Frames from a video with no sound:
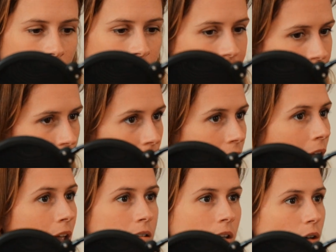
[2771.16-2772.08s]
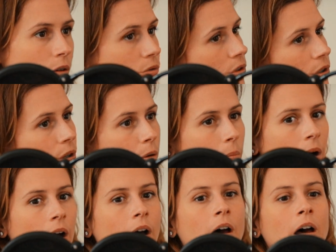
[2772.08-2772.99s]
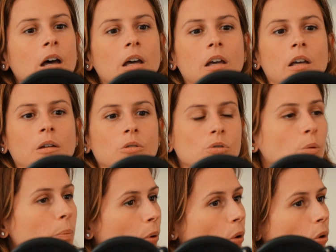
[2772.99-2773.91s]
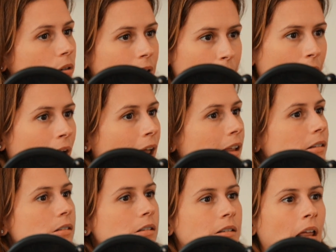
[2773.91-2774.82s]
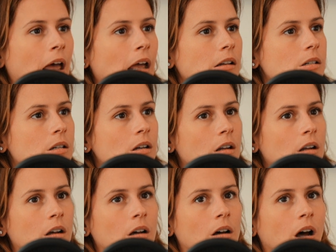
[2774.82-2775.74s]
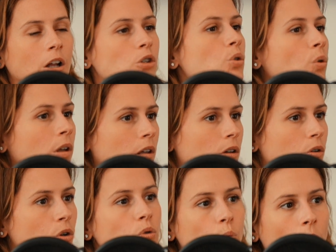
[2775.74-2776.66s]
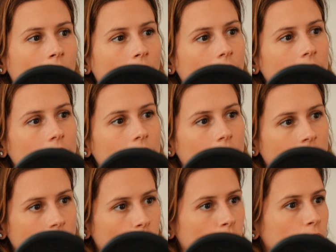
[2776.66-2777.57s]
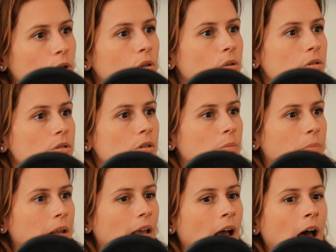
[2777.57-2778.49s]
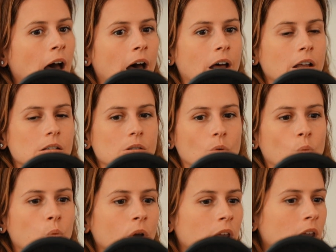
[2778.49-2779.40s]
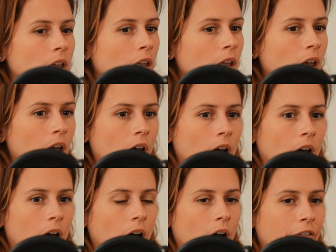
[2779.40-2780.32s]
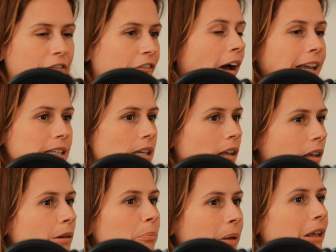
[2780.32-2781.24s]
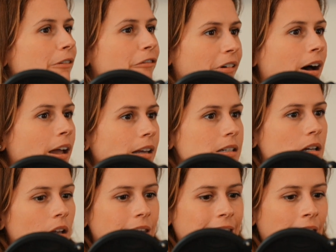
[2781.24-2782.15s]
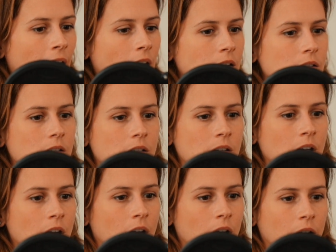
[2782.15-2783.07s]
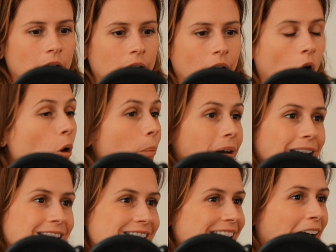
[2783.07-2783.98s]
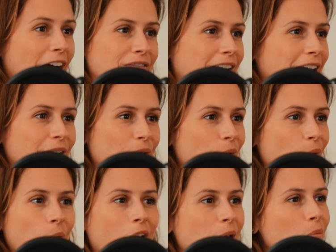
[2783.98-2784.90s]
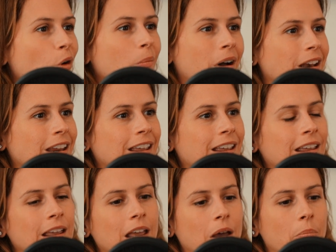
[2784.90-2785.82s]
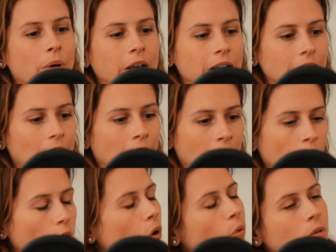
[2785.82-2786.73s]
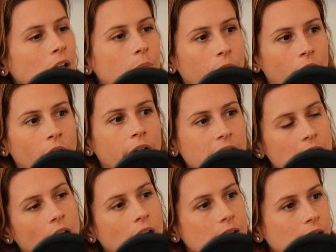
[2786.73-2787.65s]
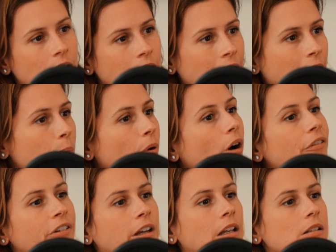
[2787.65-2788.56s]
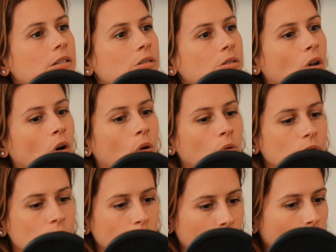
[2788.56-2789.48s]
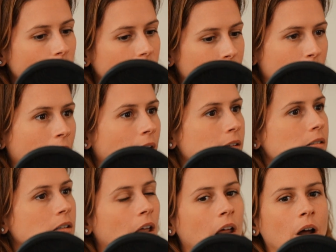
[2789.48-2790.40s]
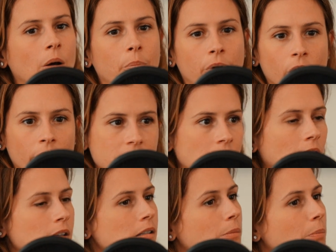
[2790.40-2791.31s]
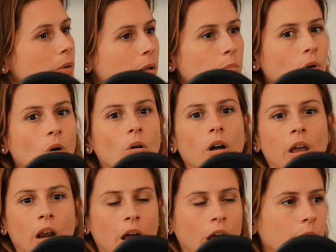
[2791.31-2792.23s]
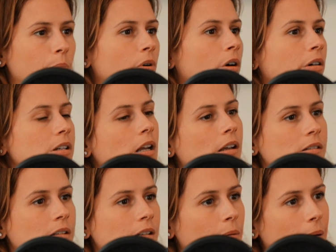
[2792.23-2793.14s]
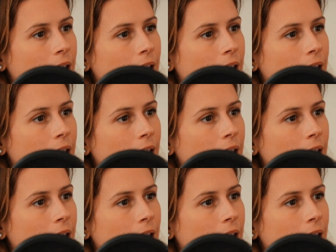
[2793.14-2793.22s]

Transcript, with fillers: listening as a consumer, support the brands that are doing good work in the world because we are fighting a big fight against companies that have like way more money but are only prioritizing their profits. So support the brands that are prioritizing people and are prioritizing the